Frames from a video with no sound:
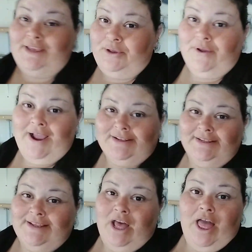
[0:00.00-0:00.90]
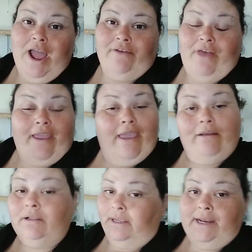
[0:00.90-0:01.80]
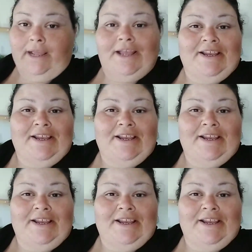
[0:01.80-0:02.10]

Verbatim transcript: You guys could tell I have like a cleaning